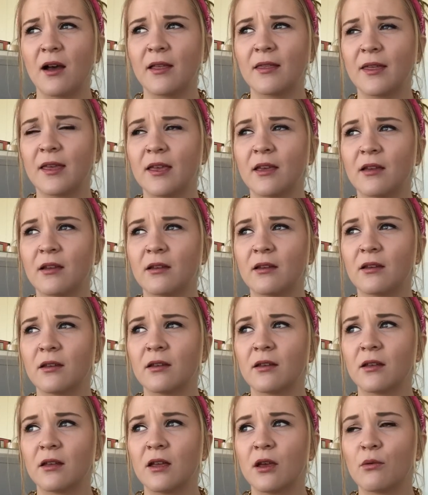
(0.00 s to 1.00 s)
I think
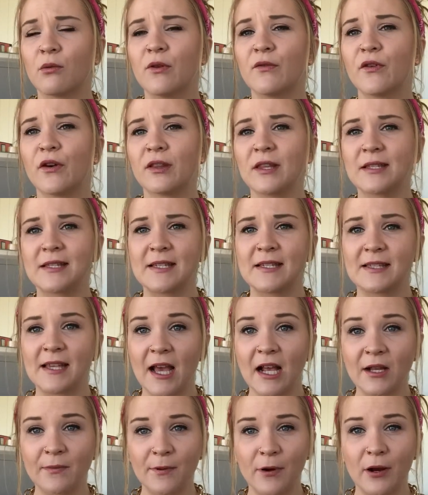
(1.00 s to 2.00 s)
we've got this
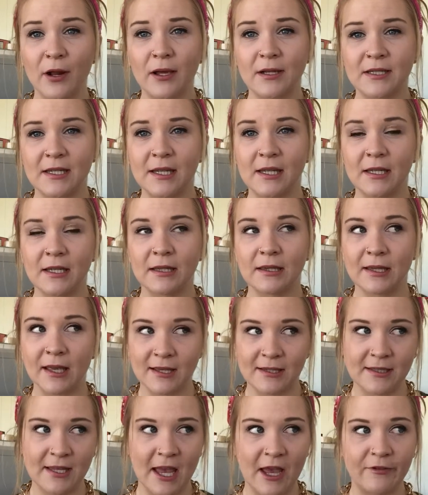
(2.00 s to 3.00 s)
exact product in
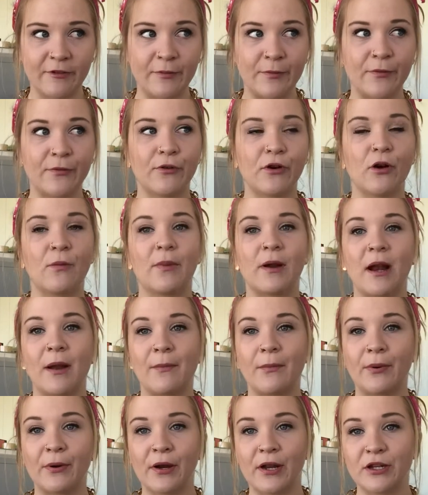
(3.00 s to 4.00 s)
Lust Habit before, but
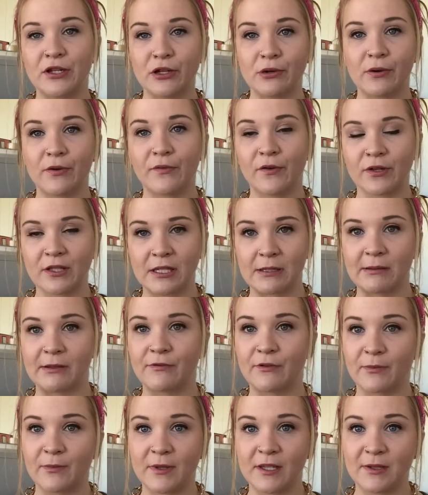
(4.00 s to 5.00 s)
I'm pretty sure we've got
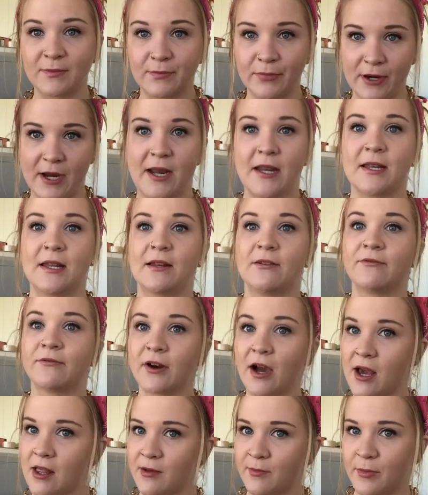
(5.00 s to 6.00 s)
something from this brand in
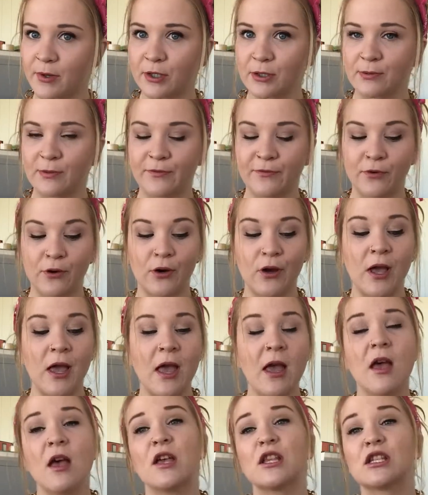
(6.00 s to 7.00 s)
Violet Box before.
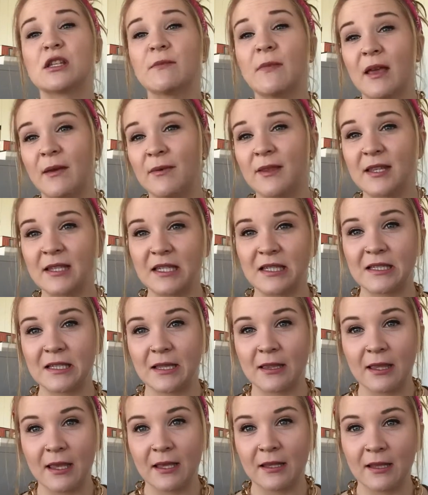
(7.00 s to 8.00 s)
So maybe this is
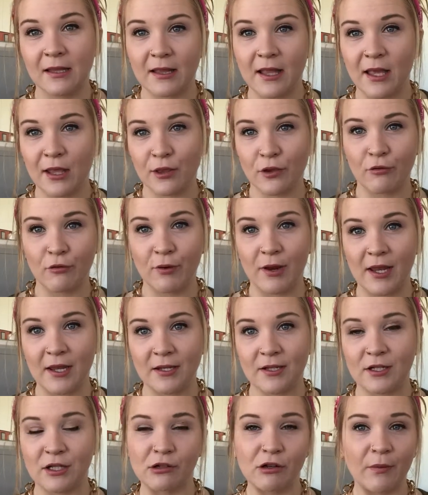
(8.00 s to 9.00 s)
the thing that they threw
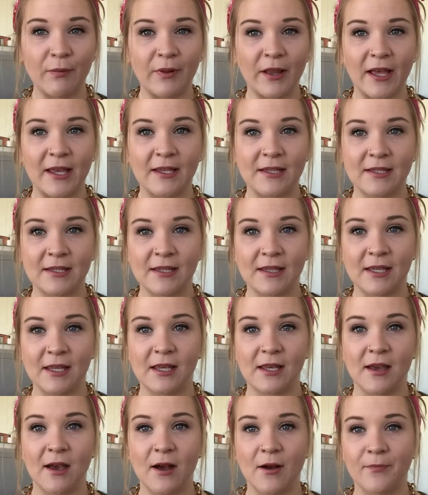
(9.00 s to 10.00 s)
in to replace
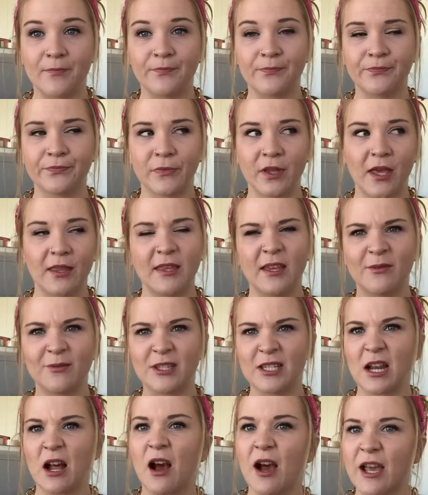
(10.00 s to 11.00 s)
the, I think it
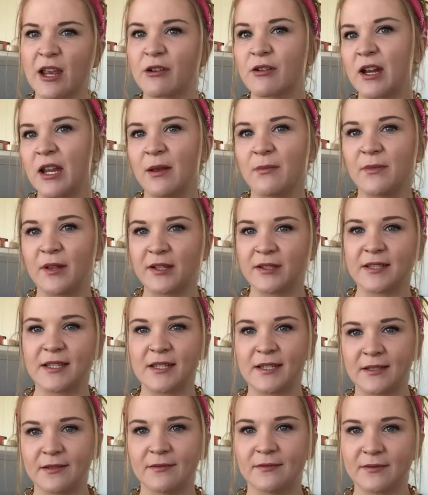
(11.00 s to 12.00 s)
was an eye cream that
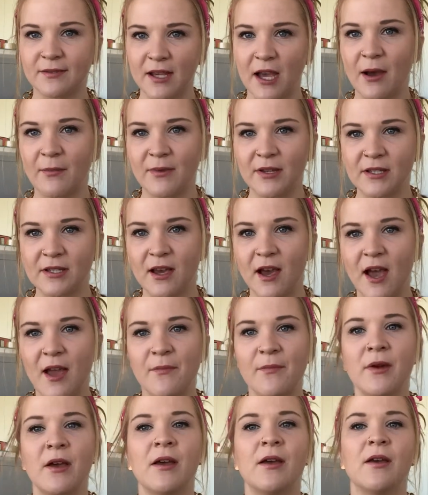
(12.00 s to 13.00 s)
didn't come in
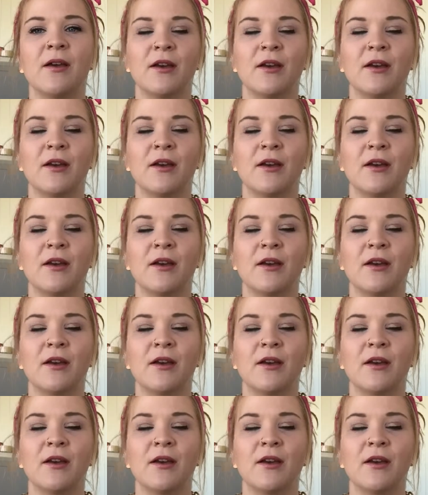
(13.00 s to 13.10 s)
time.